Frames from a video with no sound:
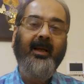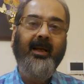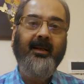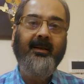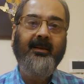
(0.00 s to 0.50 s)

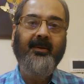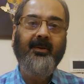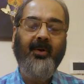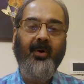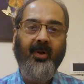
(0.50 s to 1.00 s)
and
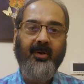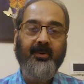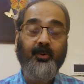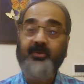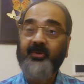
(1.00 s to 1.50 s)

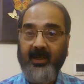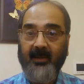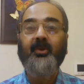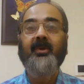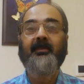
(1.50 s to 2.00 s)
or you
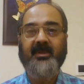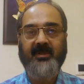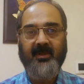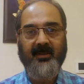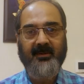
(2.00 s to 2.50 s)
succumb to the
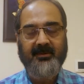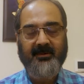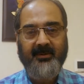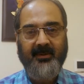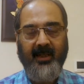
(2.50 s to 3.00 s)
pressure,
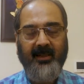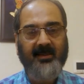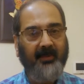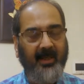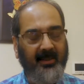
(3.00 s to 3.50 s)
and
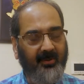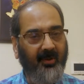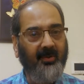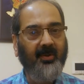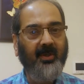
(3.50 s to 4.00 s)
despite
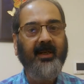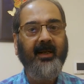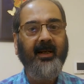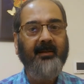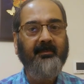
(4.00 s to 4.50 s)
all your
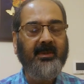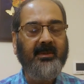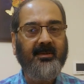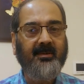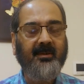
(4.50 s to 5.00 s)
other
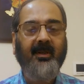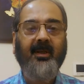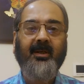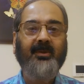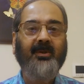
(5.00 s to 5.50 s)
engagements,
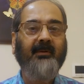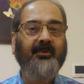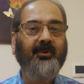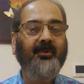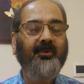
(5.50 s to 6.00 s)
you
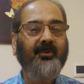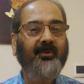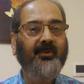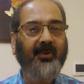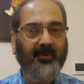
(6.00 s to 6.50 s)
have
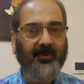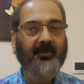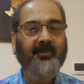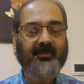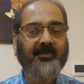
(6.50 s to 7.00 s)

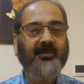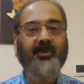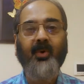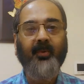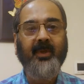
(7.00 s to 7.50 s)
to
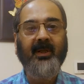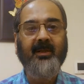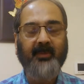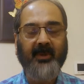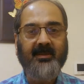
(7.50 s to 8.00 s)
go with
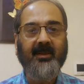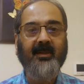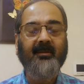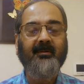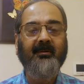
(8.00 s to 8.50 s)
that
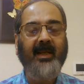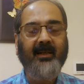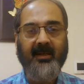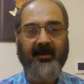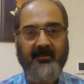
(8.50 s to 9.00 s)
person,
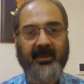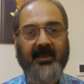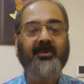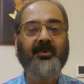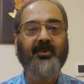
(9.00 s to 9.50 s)
take that
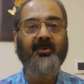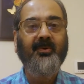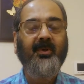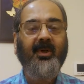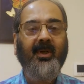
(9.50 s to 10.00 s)

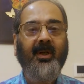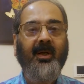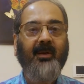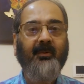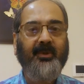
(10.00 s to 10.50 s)
issue
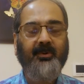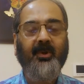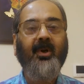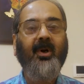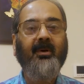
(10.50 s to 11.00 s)
which
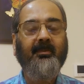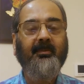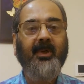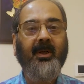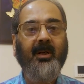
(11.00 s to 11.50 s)
you are not
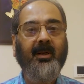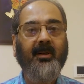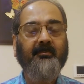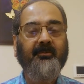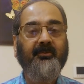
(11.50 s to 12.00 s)

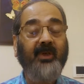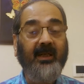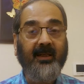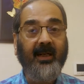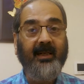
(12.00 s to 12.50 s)

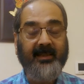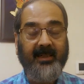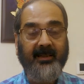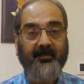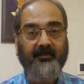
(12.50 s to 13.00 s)
feeling like
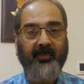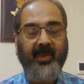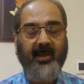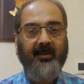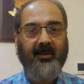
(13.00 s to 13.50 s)
taking.
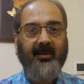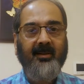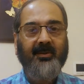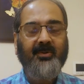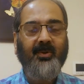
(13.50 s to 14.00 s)

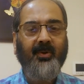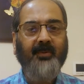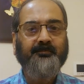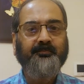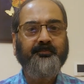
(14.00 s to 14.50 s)

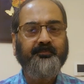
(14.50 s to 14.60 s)
So